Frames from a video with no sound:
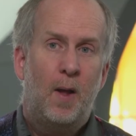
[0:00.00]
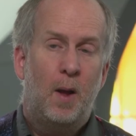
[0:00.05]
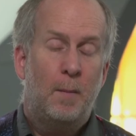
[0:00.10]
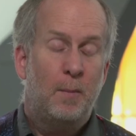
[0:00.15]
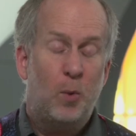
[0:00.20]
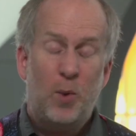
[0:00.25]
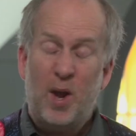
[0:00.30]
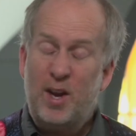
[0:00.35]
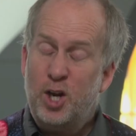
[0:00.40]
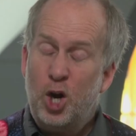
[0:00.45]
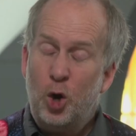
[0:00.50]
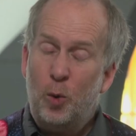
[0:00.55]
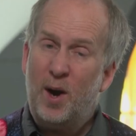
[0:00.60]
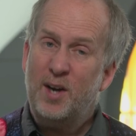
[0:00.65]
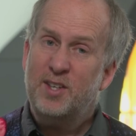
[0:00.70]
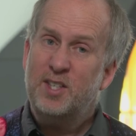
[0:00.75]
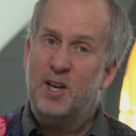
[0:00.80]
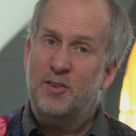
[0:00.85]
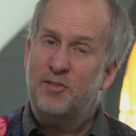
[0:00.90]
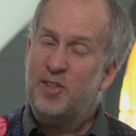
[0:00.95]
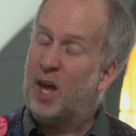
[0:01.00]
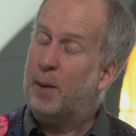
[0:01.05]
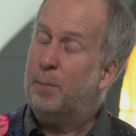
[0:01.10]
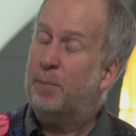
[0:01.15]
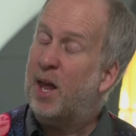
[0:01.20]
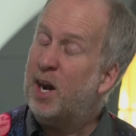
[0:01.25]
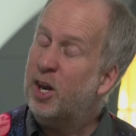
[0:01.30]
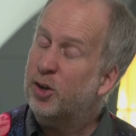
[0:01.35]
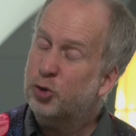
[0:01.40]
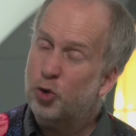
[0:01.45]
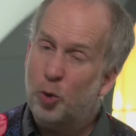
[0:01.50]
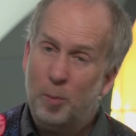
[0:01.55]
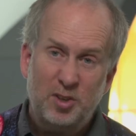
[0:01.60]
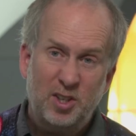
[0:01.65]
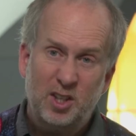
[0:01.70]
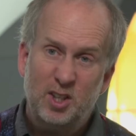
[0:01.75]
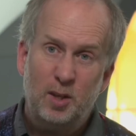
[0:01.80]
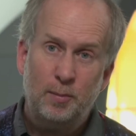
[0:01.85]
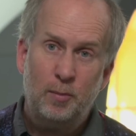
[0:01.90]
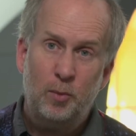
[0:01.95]
but we had no idea if they had planets
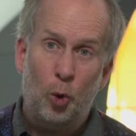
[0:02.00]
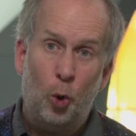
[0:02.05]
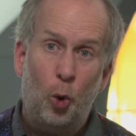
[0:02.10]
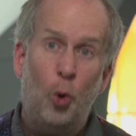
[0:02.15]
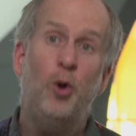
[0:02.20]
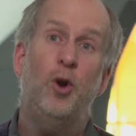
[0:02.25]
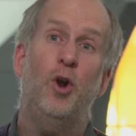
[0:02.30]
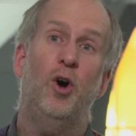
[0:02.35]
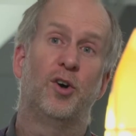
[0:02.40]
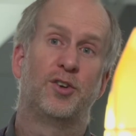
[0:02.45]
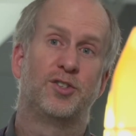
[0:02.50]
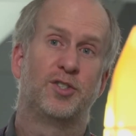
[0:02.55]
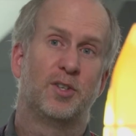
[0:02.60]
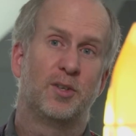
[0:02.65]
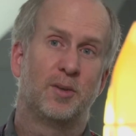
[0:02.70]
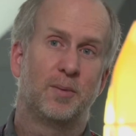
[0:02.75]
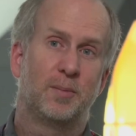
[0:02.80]
orbiting them or not.